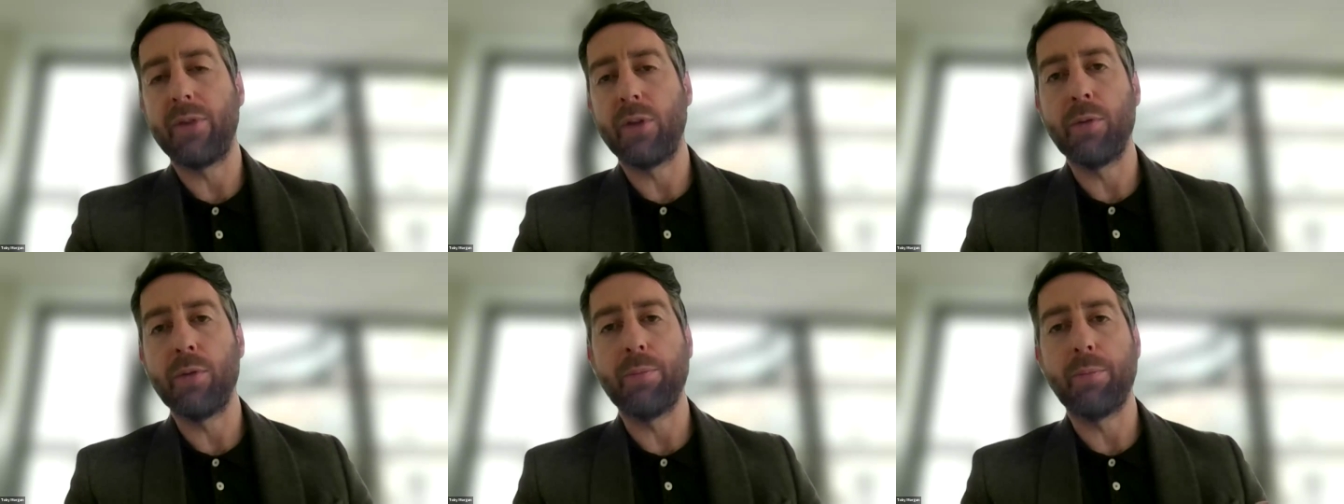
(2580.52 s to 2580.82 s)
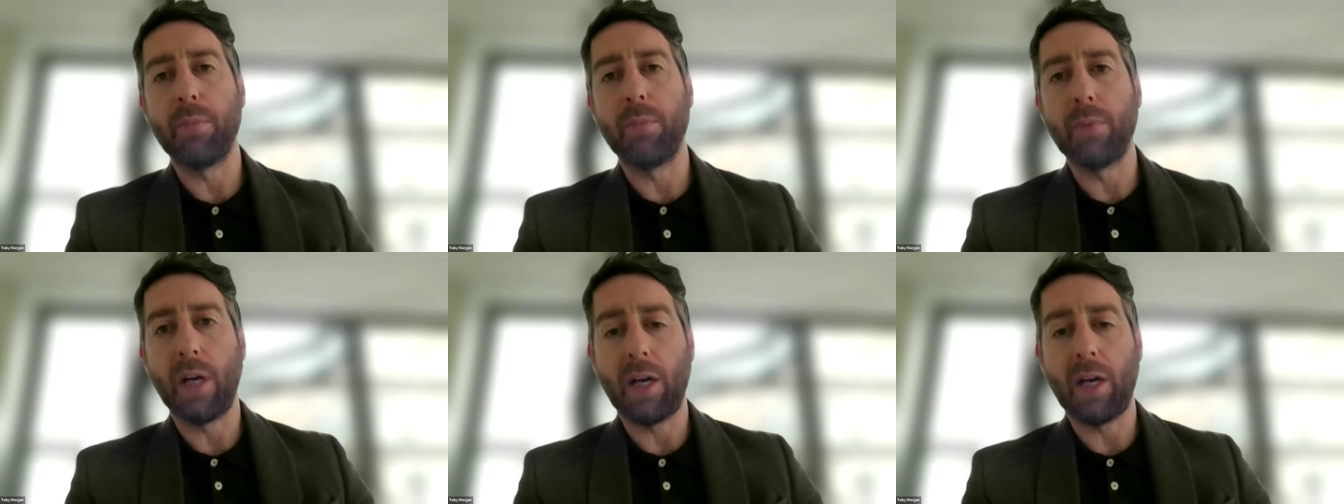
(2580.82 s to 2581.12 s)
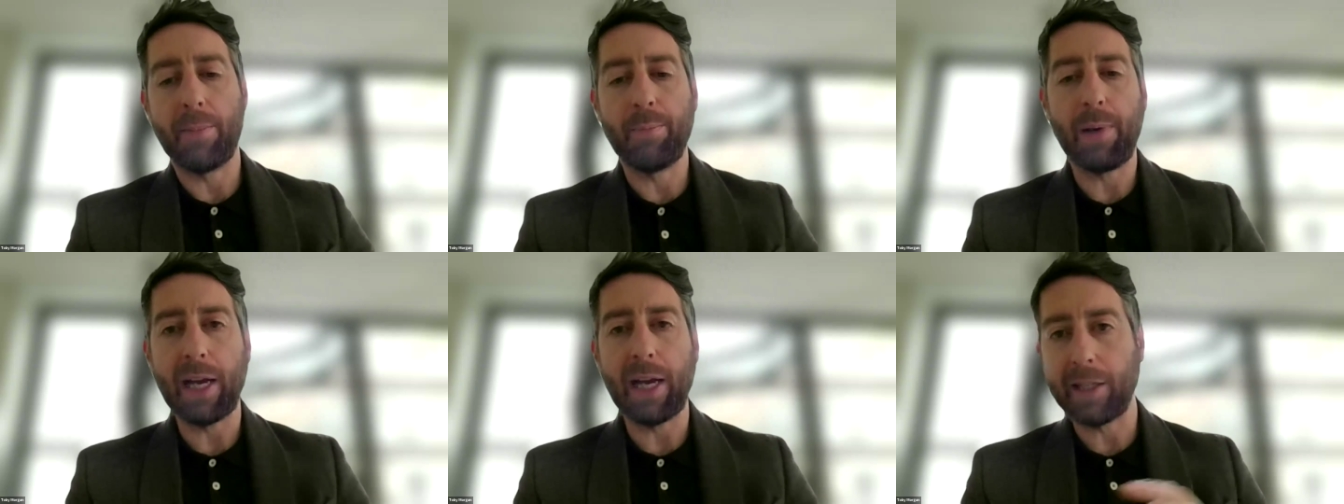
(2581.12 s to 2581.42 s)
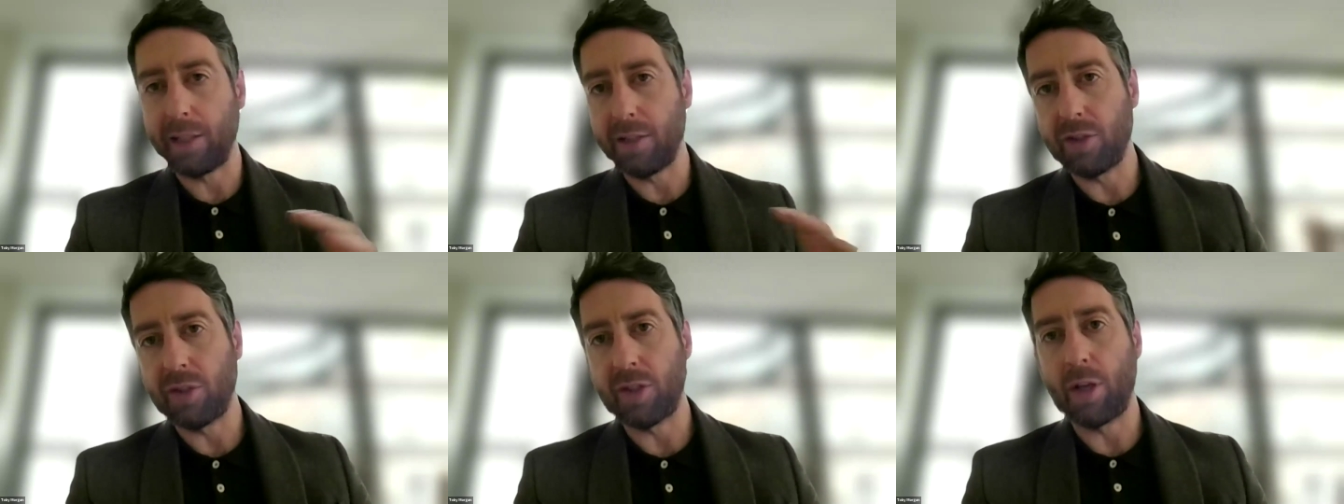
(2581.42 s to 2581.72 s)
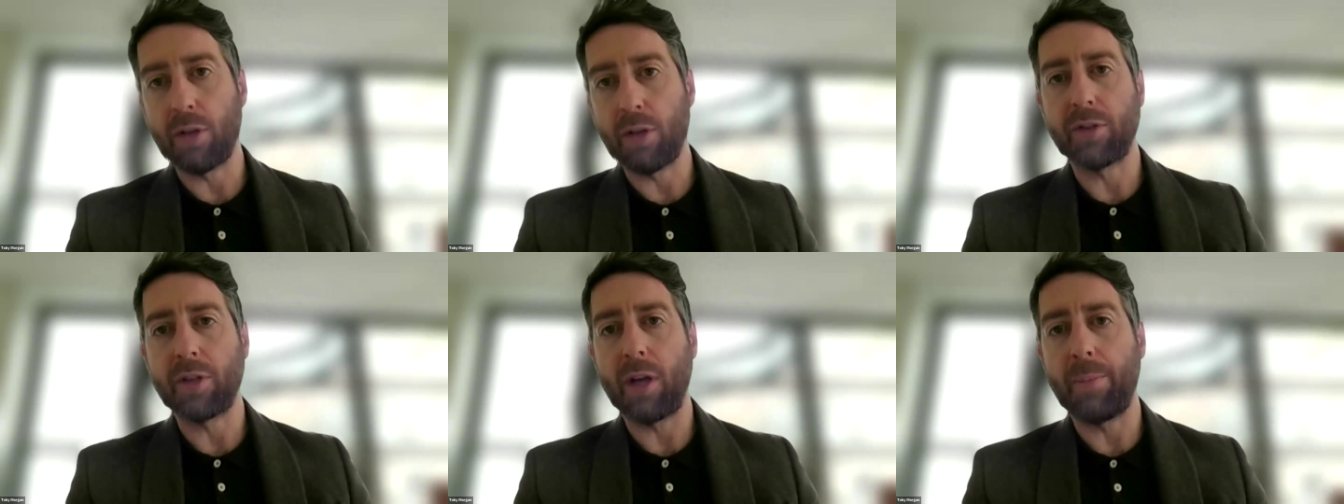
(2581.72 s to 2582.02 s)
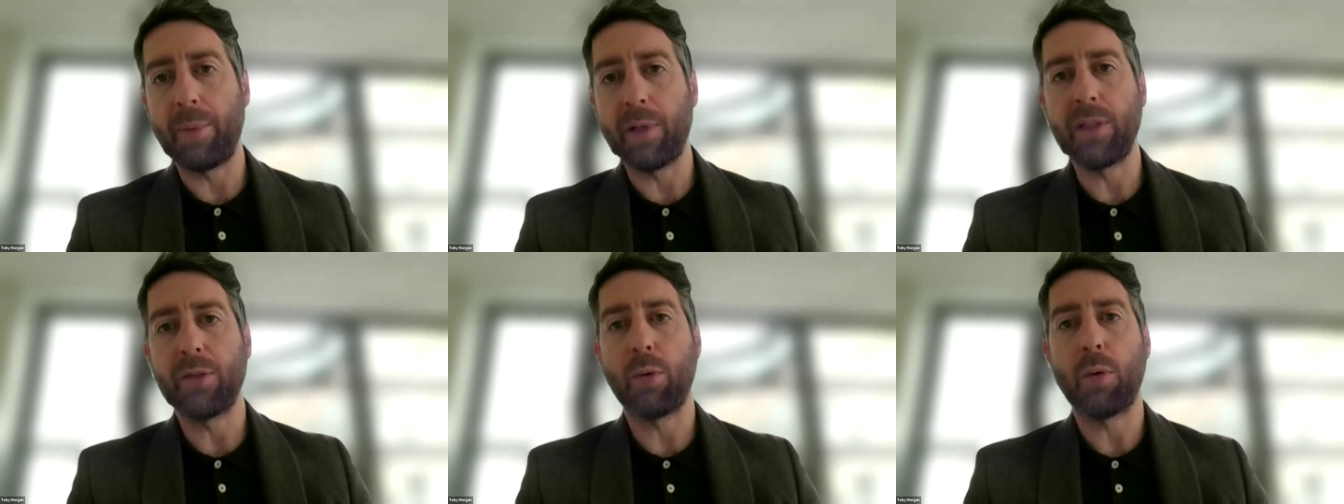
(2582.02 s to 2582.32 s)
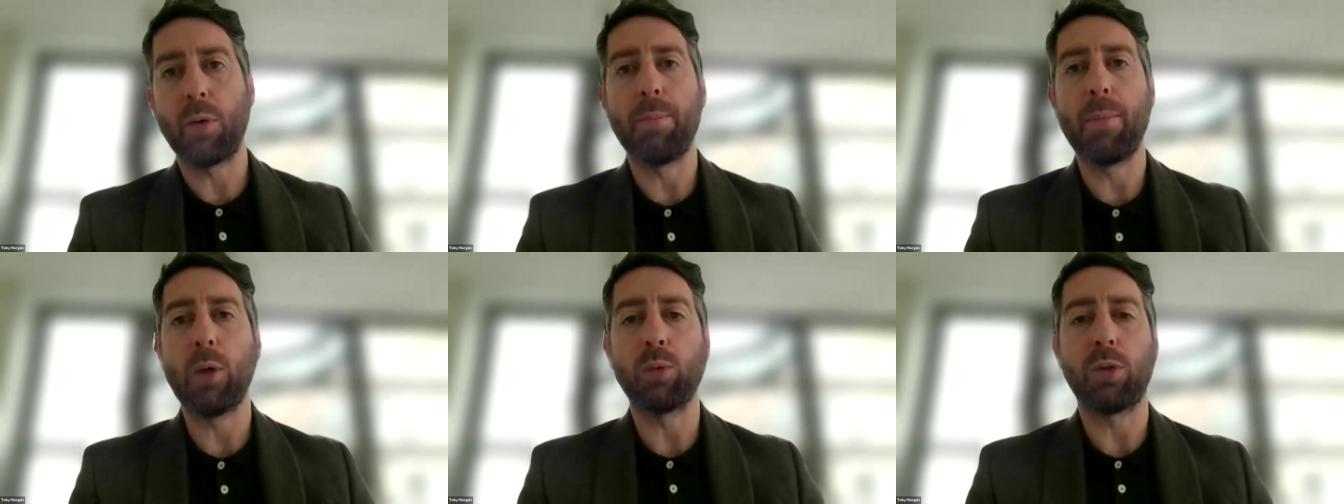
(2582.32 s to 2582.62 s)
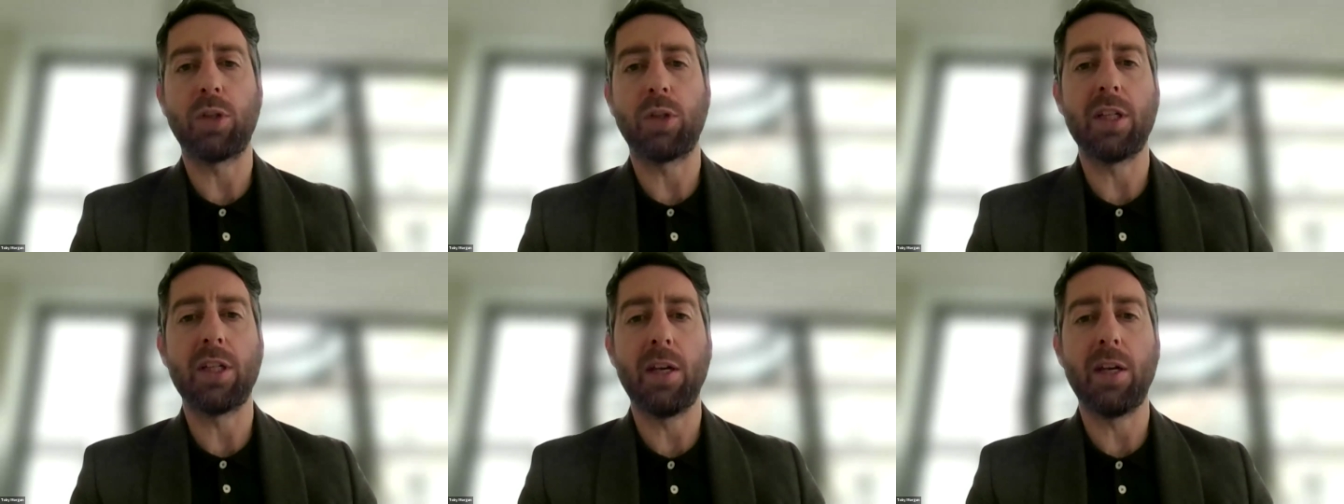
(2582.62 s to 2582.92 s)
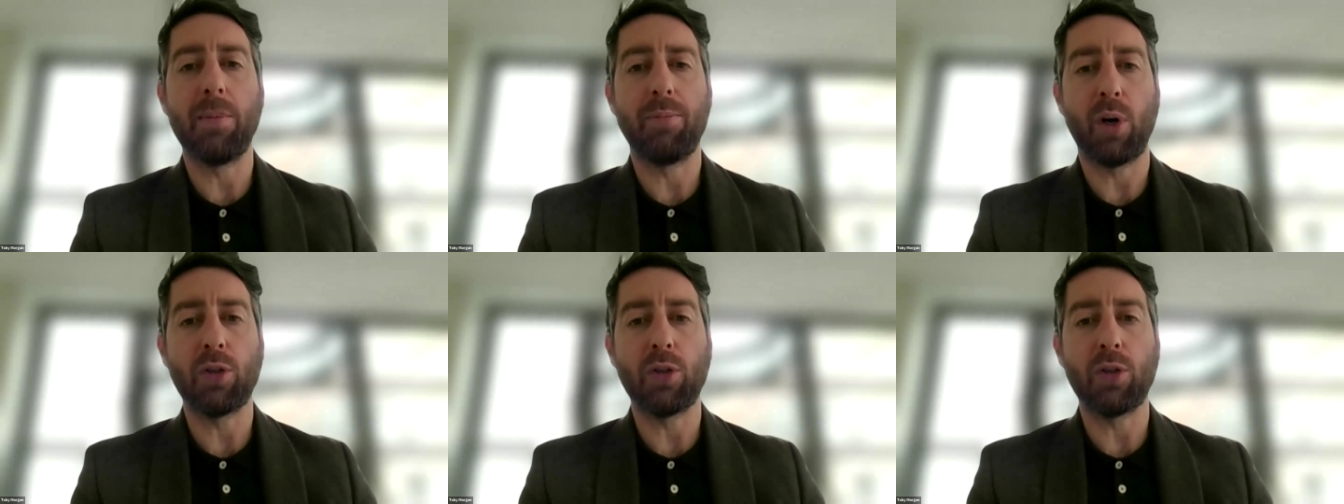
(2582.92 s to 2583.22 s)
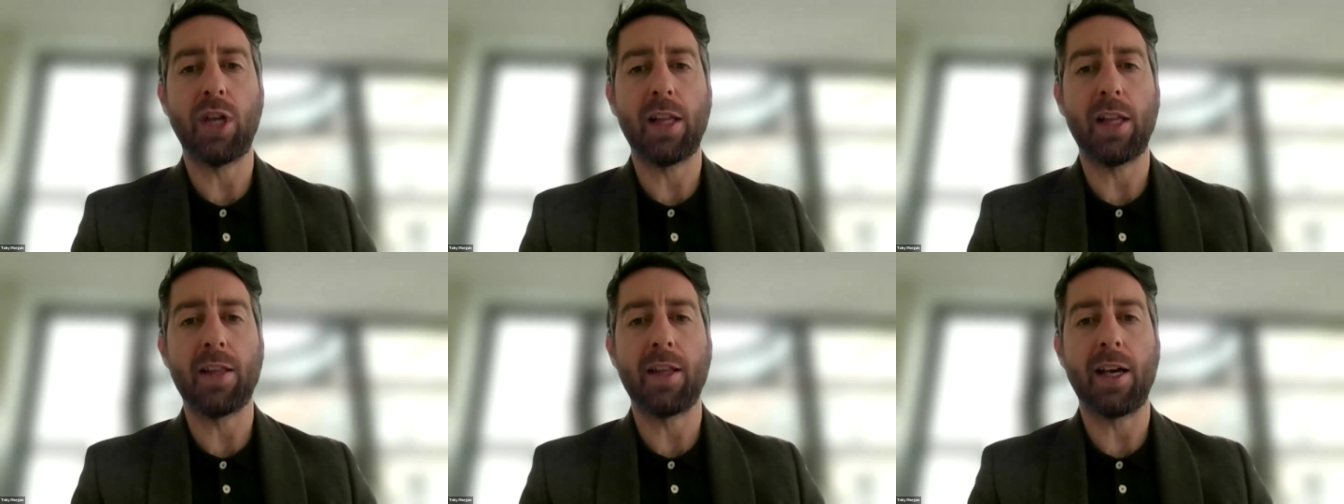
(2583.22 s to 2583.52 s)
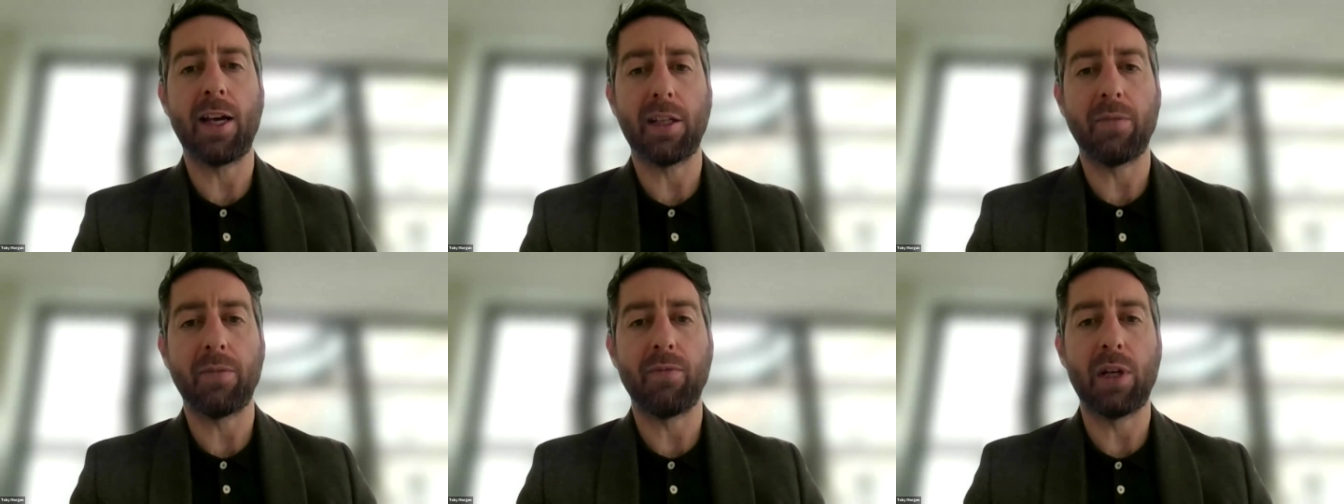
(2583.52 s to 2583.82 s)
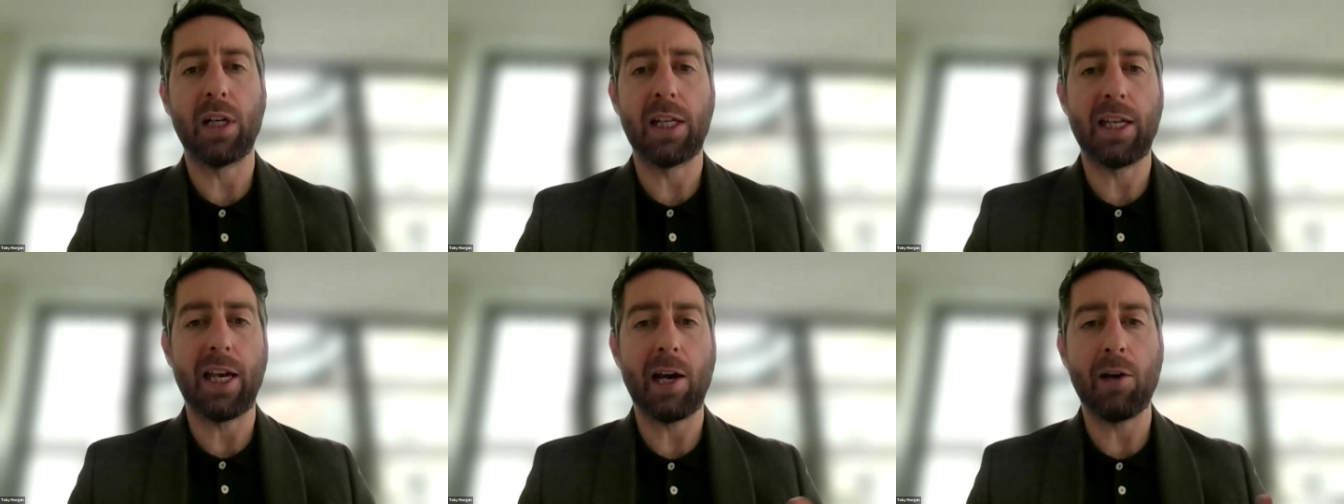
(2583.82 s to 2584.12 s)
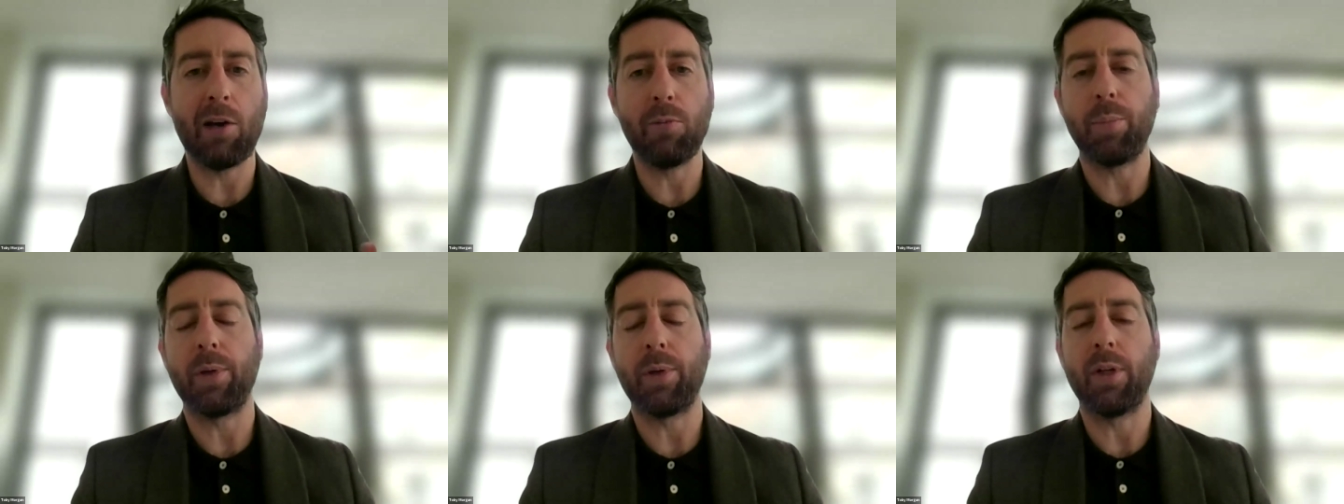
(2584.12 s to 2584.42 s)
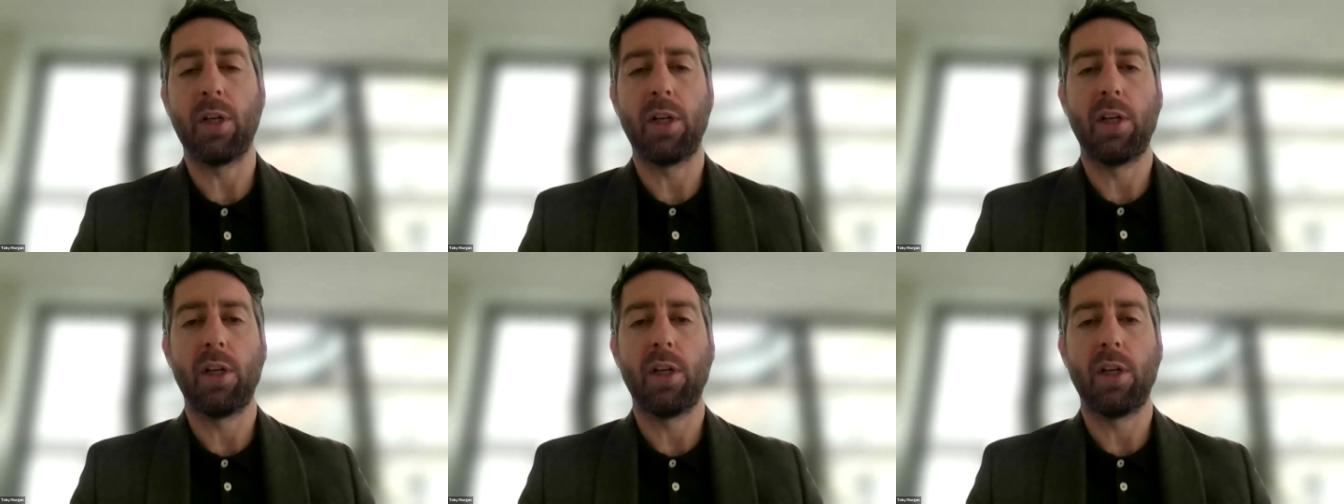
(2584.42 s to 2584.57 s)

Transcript: you package those up into a multi-year project, that can really help